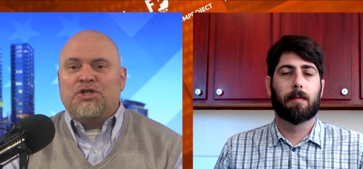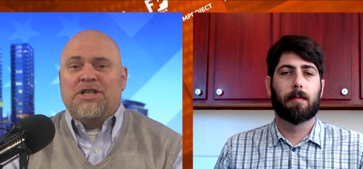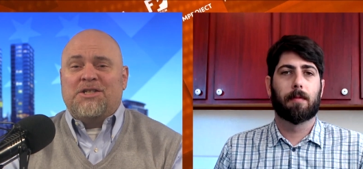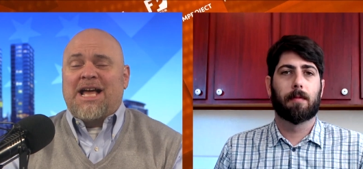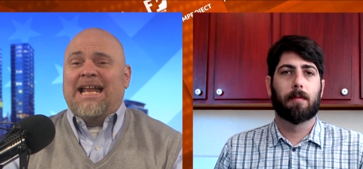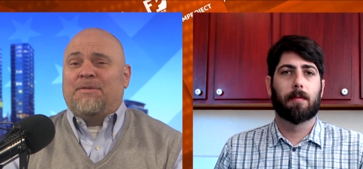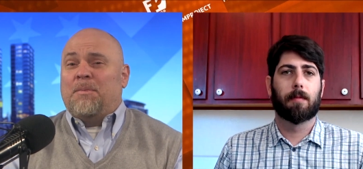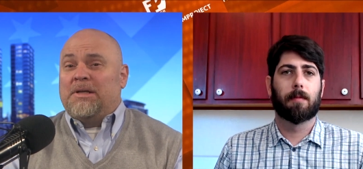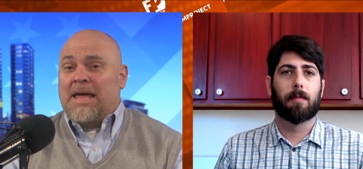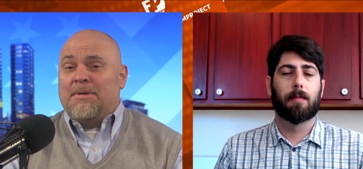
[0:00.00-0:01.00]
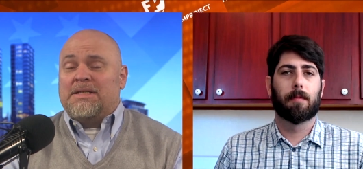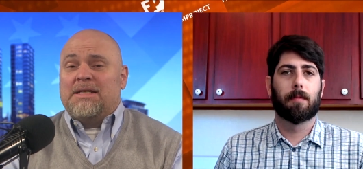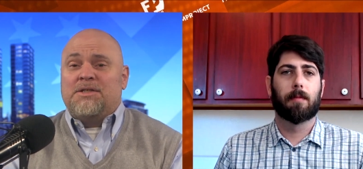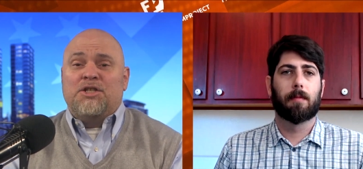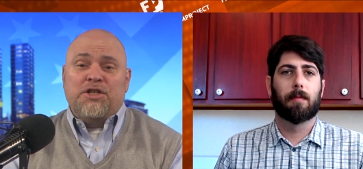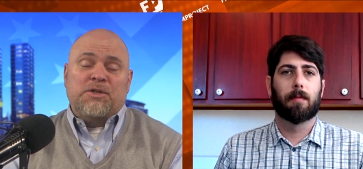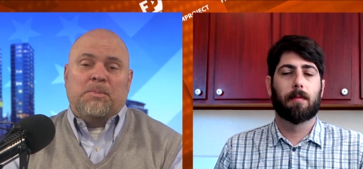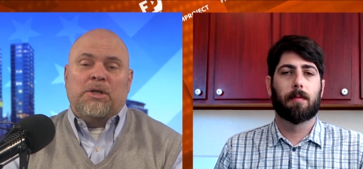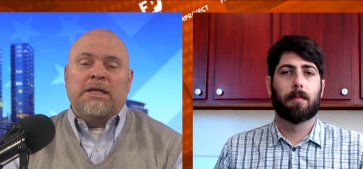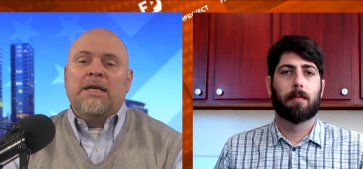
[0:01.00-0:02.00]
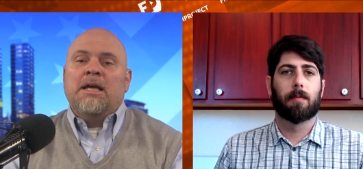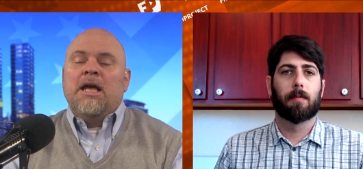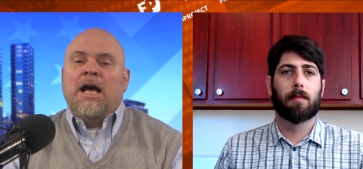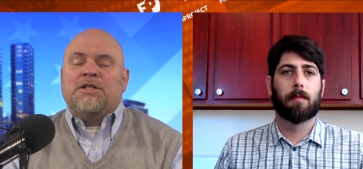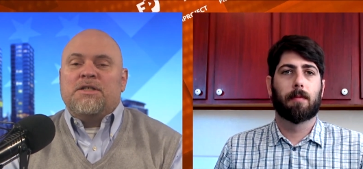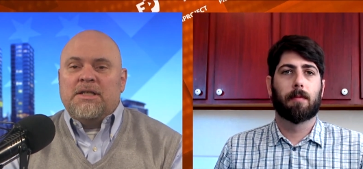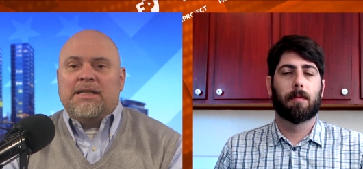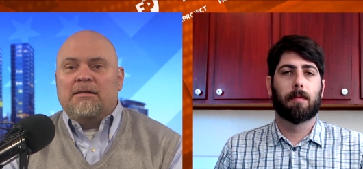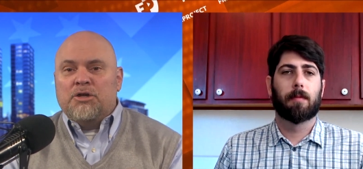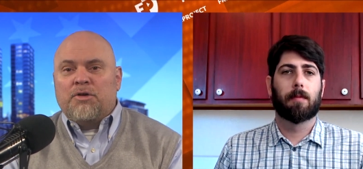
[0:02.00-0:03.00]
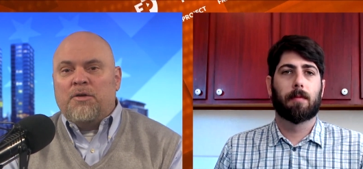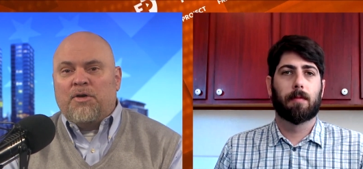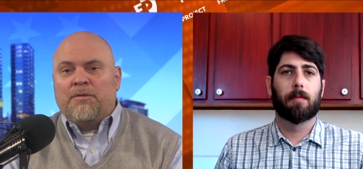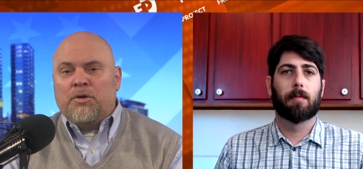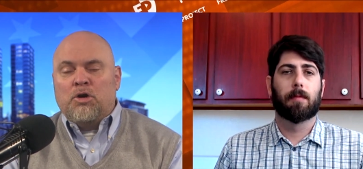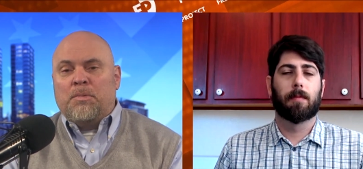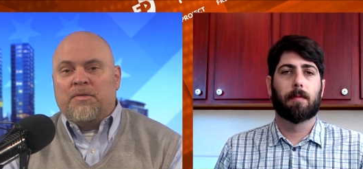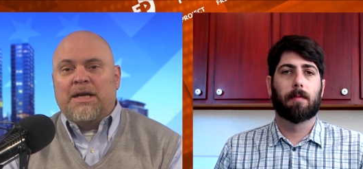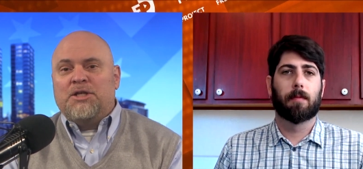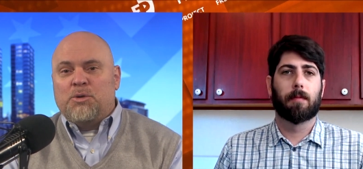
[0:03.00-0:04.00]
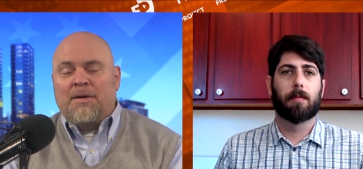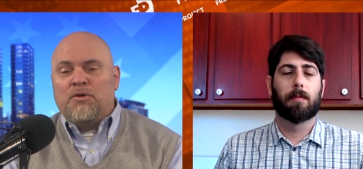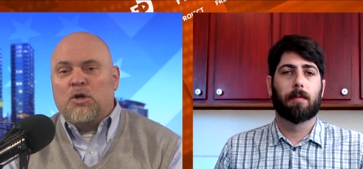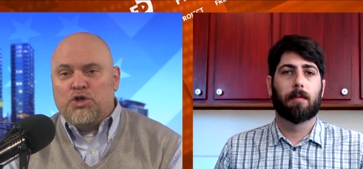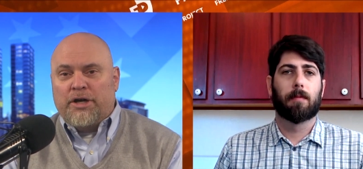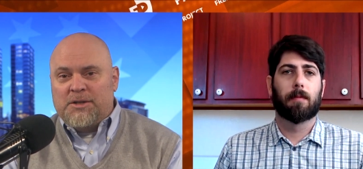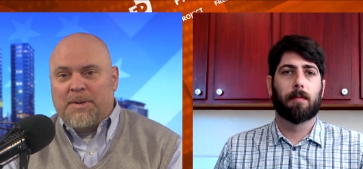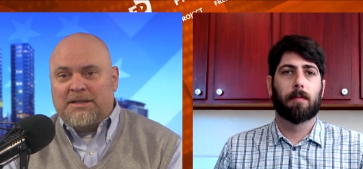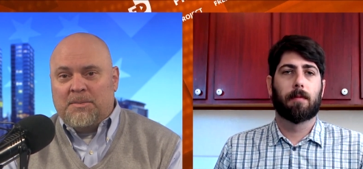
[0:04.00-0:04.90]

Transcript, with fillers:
Speaker 1: she's kind of a polemicist, and she's a bully. Uh, to sit there in front of a group of kids who have no choice but